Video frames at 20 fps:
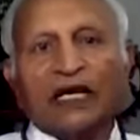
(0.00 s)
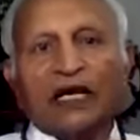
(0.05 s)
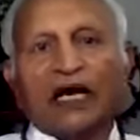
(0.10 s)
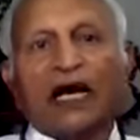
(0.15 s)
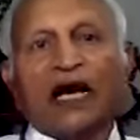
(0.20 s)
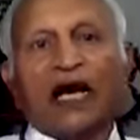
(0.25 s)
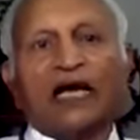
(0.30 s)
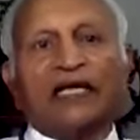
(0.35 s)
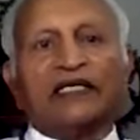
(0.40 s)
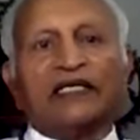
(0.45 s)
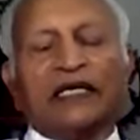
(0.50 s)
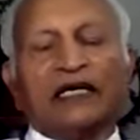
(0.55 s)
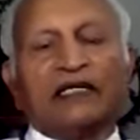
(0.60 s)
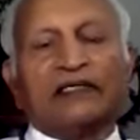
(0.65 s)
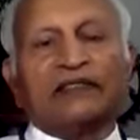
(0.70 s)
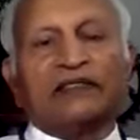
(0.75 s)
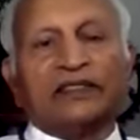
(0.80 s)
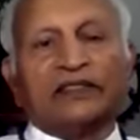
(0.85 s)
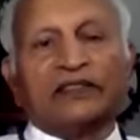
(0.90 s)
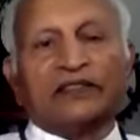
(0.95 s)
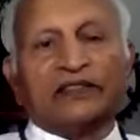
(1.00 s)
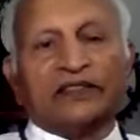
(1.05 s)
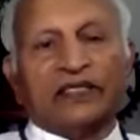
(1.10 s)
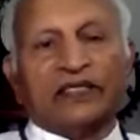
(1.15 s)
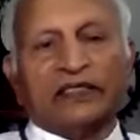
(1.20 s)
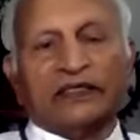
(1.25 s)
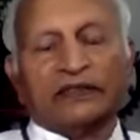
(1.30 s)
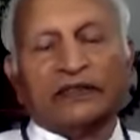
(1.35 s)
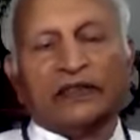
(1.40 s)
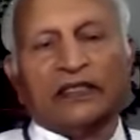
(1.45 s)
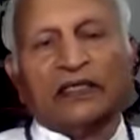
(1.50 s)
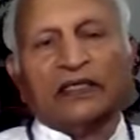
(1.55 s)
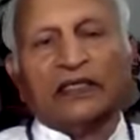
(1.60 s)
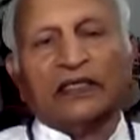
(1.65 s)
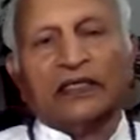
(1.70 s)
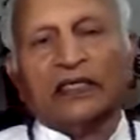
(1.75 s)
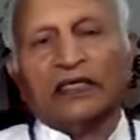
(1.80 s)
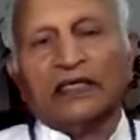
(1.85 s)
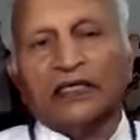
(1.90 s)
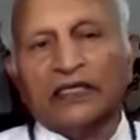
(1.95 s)
eye consciousness
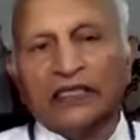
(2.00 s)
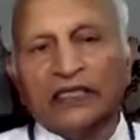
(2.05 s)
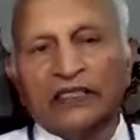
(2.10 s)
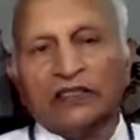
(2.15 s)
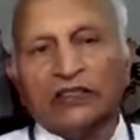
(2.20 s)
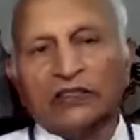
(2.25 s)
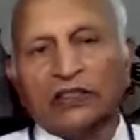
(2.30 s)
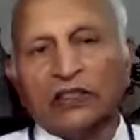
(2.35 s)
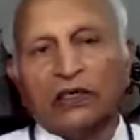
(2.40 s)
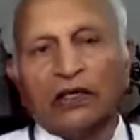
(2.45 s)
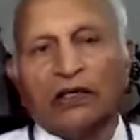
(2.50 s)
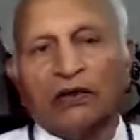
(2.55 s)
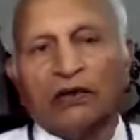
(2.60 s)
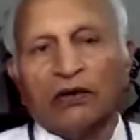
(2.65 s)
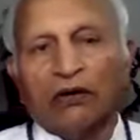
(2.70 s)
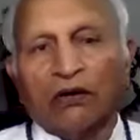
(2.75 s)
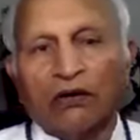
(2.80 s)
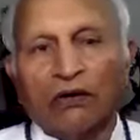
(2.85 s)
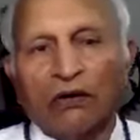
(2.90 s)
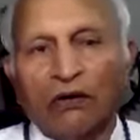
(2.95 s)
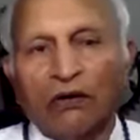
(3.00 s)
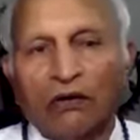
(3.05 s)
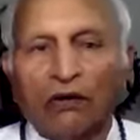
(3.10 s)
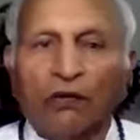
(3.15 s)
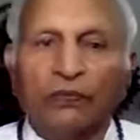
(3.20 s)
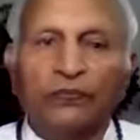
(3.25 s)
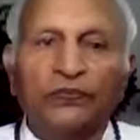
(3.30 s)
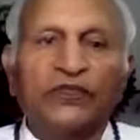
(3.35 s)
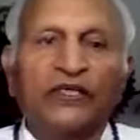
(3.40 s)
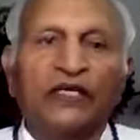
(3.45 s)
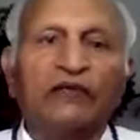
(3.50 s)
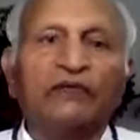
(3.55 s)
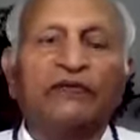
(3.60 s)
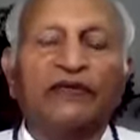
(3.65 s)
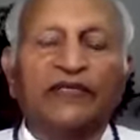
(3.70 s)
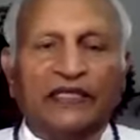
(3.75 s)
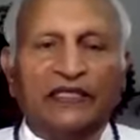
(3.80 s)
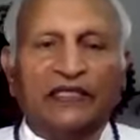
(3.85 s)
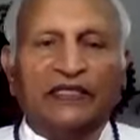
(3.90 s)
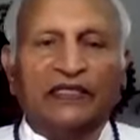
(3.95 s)
is
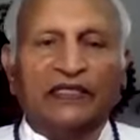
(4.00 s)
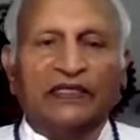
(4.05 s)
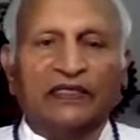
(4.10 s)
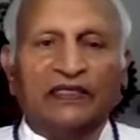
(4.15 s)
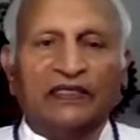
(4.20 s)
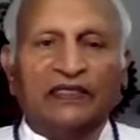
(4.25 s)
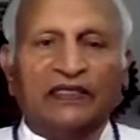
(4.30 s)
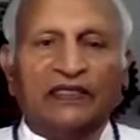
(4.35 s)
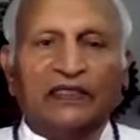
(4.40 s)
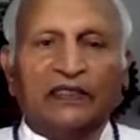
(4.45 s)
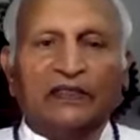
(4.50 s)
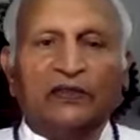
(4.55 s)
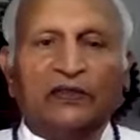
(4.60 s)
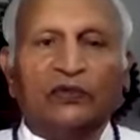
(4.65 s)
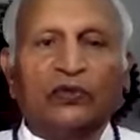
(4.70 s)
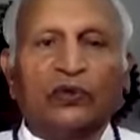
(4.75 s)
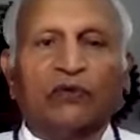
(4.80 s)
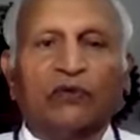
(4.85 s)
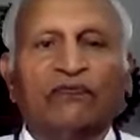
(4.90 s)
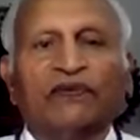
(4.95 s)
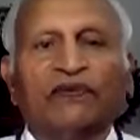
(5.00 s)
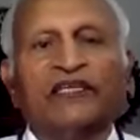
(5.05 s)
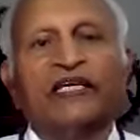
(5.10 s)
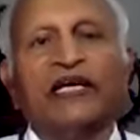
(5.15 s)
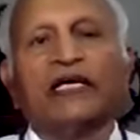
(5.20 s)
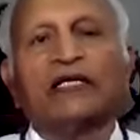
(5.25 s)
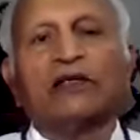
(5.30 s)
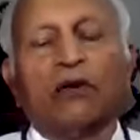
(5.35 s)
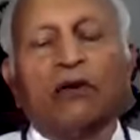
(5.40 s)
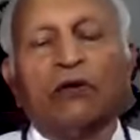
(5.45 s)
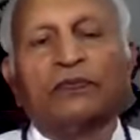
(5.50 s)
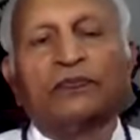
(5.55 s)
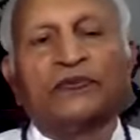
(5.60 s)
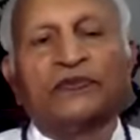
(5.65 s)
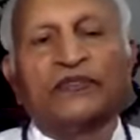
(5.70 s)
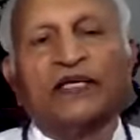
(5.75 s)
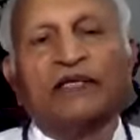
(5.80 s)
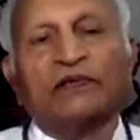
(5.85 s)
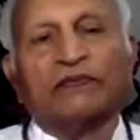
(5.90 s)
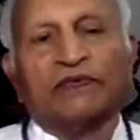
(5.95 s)
observing it. So we are
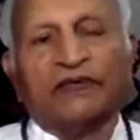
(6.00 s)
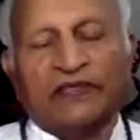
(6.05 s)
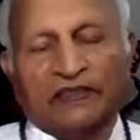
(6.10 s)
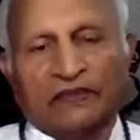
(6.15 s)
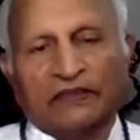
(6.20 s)
observer.